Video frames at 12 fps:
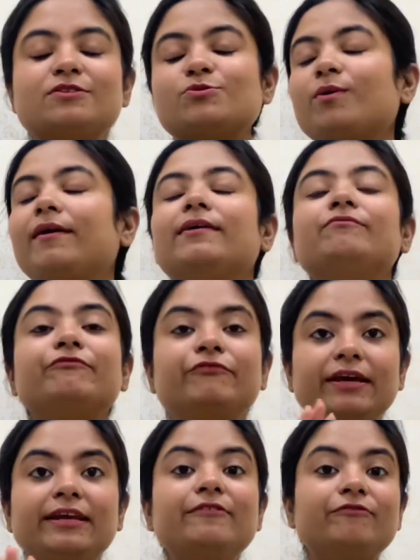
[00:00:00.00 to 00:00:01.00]
So I'm
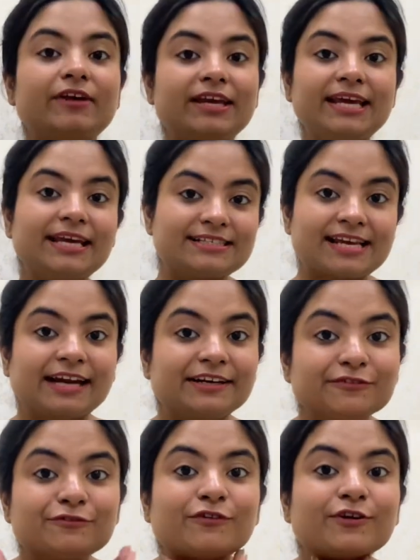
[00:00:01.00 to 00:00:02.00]
very, very
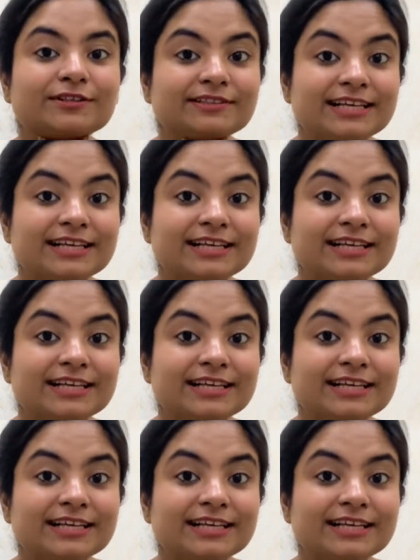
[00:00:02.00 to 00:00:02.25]
excited for